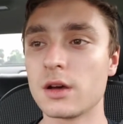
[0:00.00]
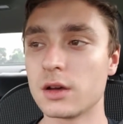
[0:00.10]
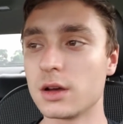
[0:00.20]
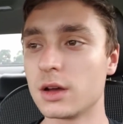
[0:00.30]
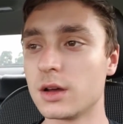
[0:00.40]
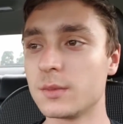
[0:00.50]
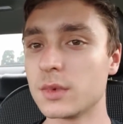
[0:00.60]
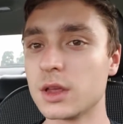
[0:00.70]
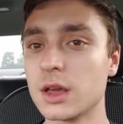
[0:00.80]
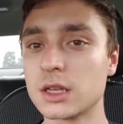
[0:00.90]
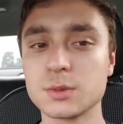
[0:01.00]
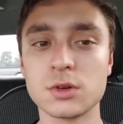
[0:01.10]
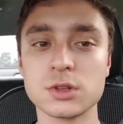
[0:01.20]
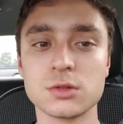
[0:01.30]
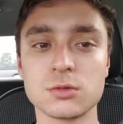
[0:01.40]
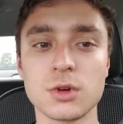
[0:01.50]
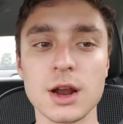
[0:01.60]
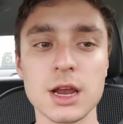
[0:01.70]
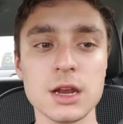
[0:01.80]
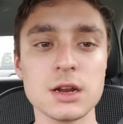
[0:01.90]
Um, yeah, it's supposed to
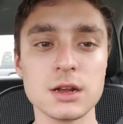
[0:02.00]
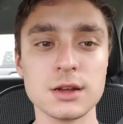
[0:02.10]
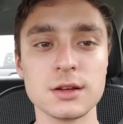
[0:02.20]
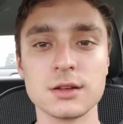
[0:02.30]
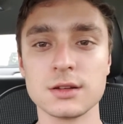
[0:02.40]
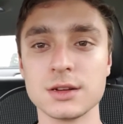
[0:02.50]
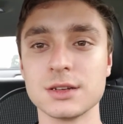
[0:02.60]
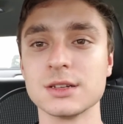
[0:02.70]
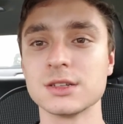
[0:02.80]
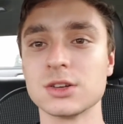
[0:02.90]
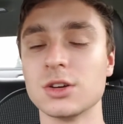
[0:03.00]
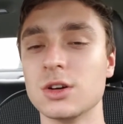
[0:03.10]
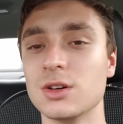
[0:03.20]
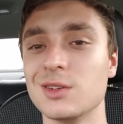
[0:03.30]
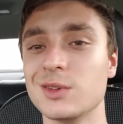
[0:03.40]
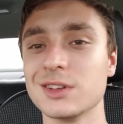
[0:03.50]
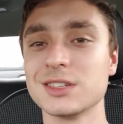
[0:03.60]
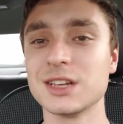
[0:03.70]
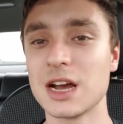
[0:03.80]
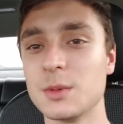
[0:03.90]
rain, so we'll
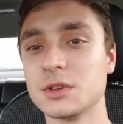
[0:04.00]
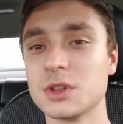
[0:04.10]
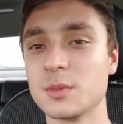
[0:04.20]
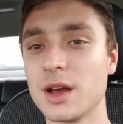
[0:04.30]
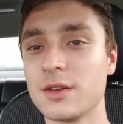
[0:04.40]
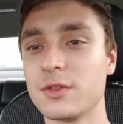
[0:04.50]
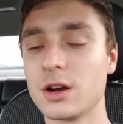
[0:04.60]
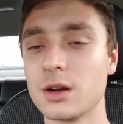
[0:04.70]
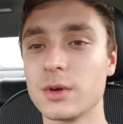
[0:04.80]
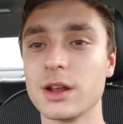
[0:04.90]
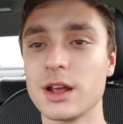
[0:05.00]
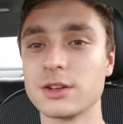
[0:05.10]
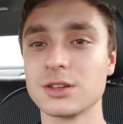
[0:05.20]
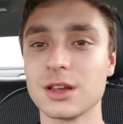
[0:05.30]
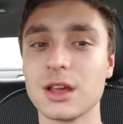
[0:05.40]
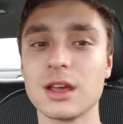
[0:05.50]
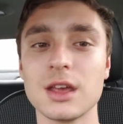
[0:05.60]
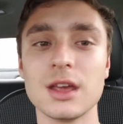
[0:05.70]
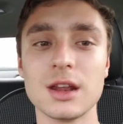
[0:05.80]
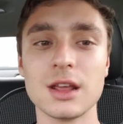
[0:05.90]
see how much of the bonfire we actually
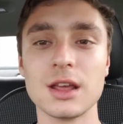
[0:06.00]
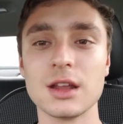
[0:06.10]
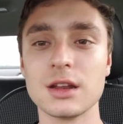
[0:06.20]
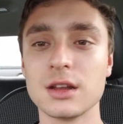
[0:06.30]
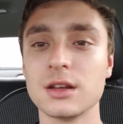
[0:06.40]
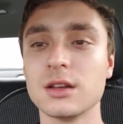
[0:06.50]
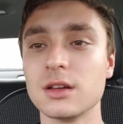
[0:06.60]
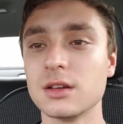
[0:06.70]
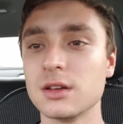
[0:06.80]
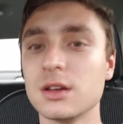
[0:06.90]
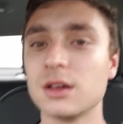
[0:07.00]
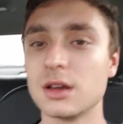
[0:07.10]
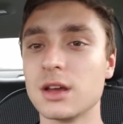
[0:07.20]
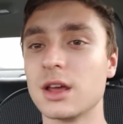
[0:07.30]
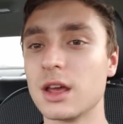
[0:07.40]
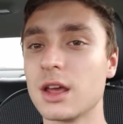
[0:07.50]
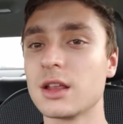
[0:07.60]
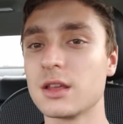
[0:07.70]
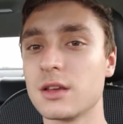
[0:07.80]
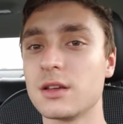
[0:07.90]
get in.
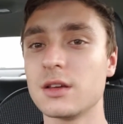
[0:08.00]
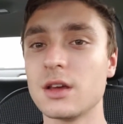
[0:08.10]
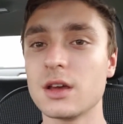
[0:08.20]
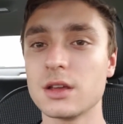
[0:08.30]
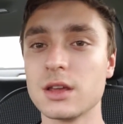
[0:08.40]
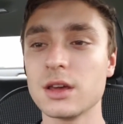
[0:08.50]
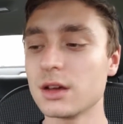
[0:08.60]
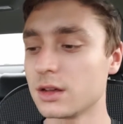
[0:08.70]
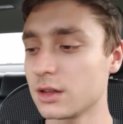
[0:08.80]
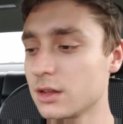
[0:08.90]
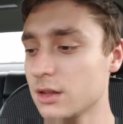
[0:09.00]
And yeah,